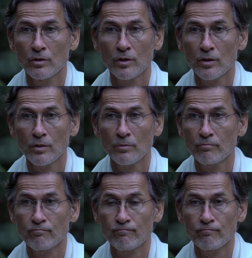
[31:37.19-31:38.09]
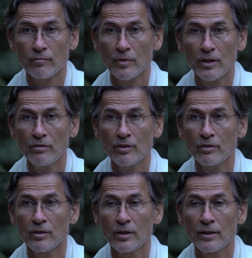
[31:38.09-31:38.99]
um,
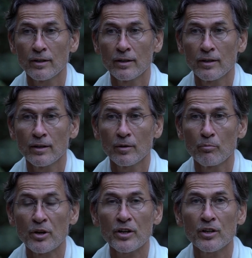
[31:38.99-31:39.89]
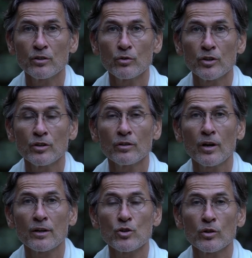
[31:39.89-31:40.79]
even bring into the
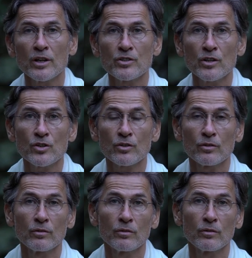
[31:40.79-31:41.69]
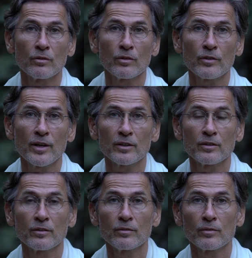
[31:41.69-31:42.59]
actualization uh,
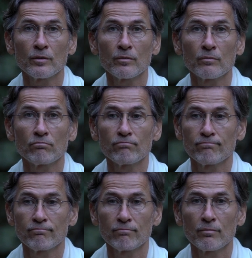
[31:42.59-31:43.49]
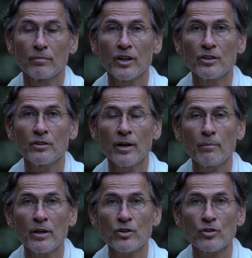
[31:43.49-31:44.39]
that um, hidden
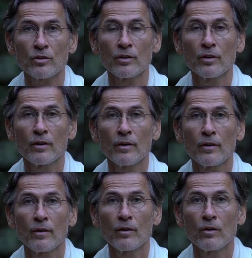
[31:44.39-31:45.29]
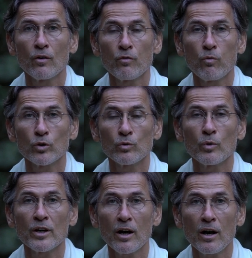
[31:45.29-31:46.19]
dimension of what
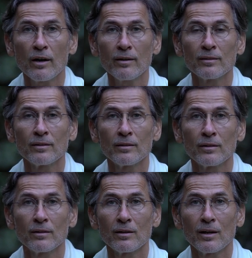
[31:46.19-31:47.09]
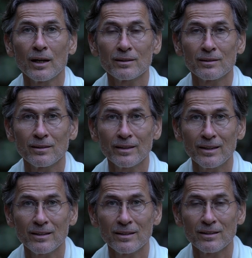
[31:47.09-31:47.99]
we are at
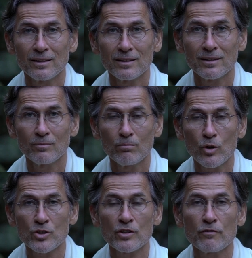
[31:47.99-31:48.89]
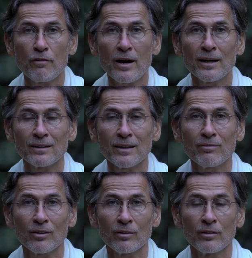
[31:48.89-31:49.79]
the most refined
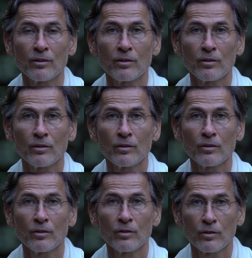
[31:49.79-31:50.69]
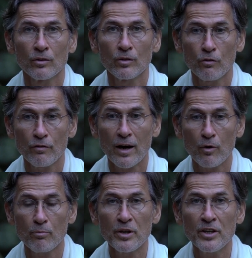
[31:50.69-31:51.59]
level of
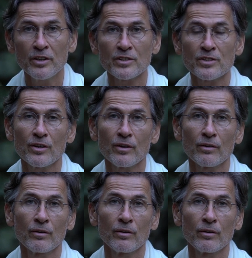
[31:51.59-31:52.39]
our beingness here.